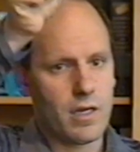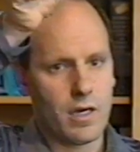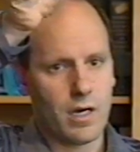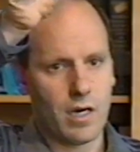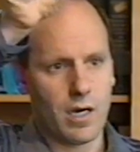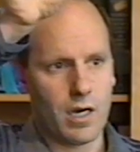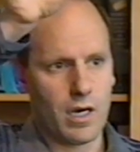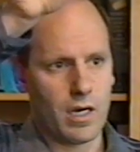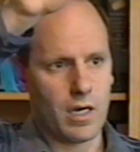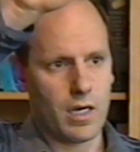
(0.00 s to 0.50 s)

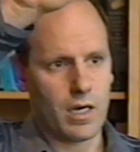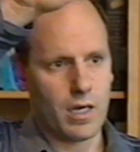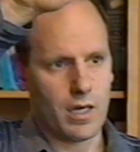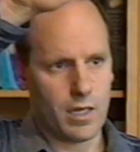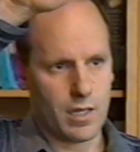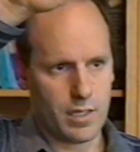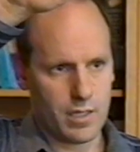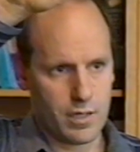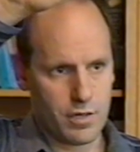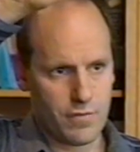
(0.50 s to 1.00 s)

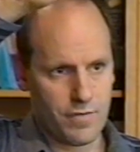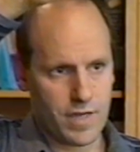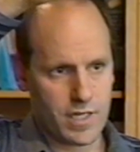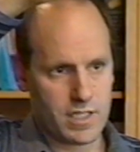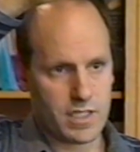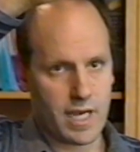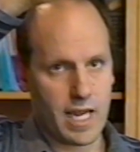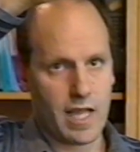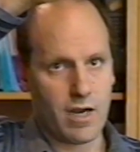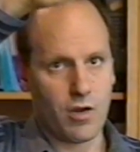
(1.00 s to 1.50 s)
an interface
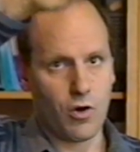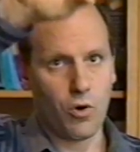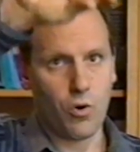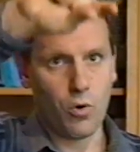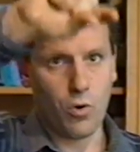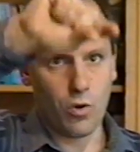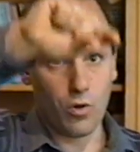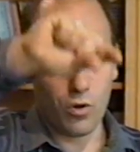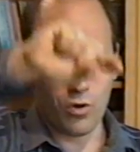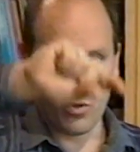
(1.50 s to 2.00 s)
that had a
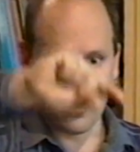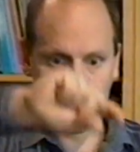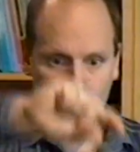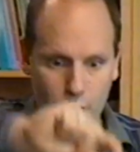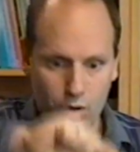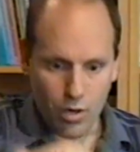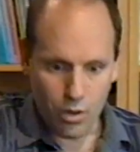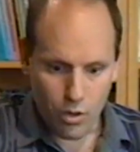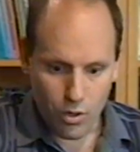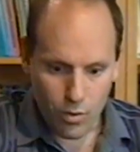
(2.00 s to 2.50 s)
whole
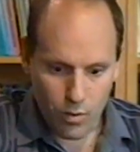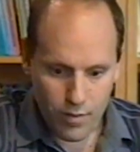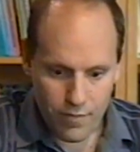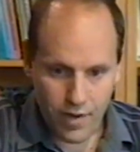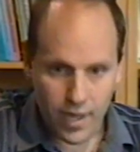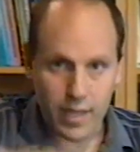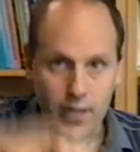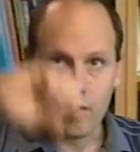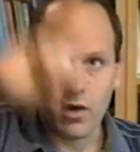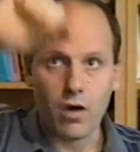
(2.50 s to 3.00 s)
row of
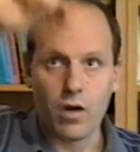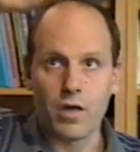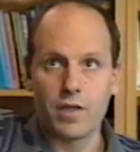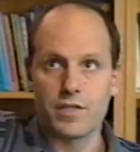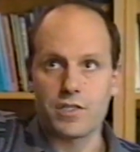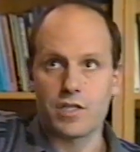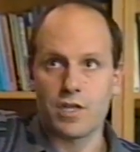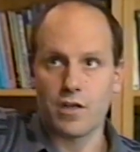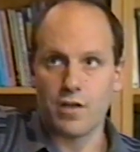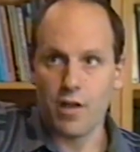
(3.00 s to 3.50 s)

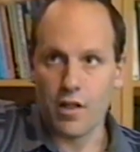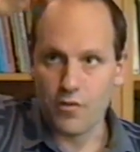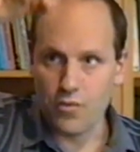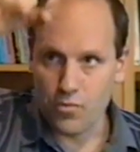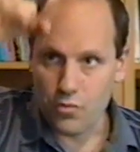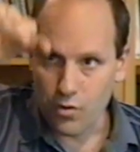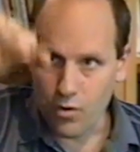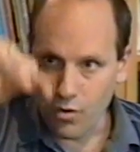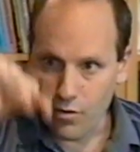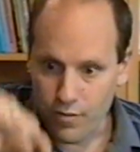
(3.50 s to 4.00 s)
icons and another
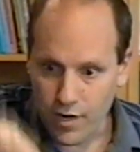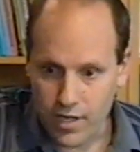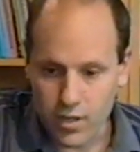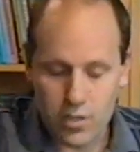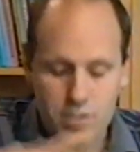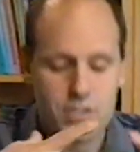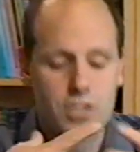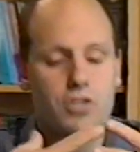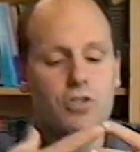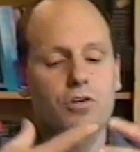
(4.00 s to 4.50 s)
row of
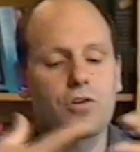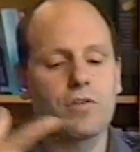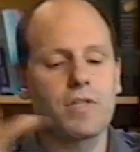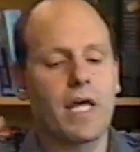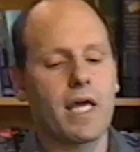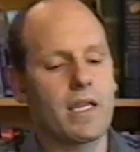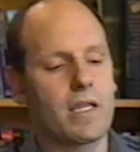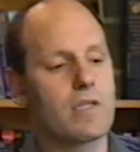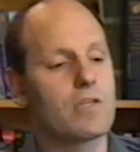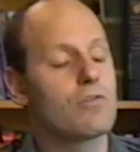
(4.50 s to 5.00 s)
icons and turned
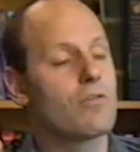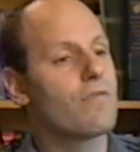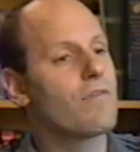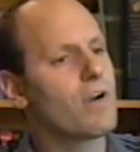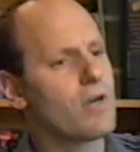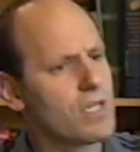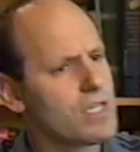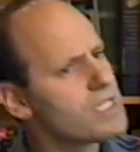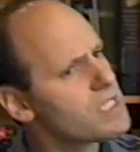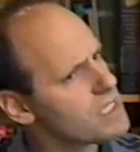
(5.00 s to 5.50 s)
that into a
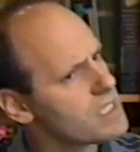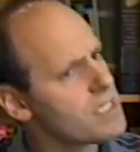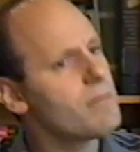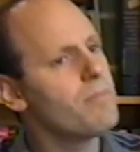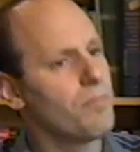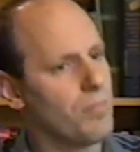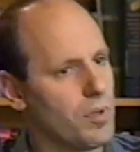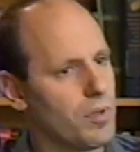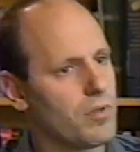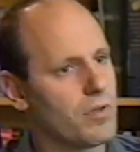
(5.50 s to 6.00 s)
very
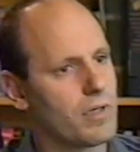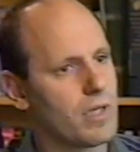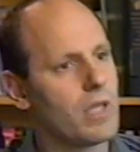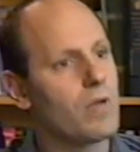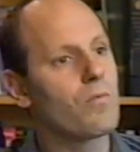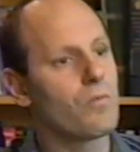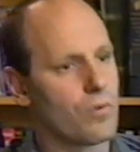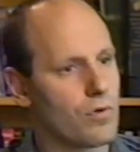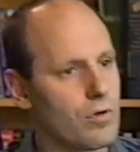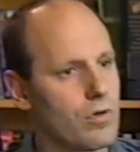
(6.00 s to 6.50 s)
simple looking
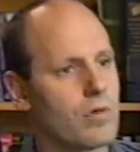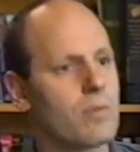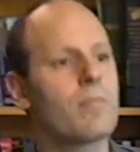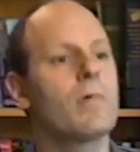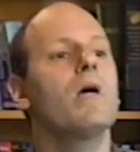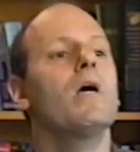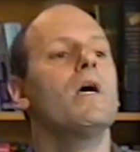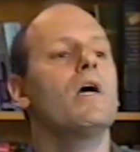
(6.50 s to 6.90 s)
room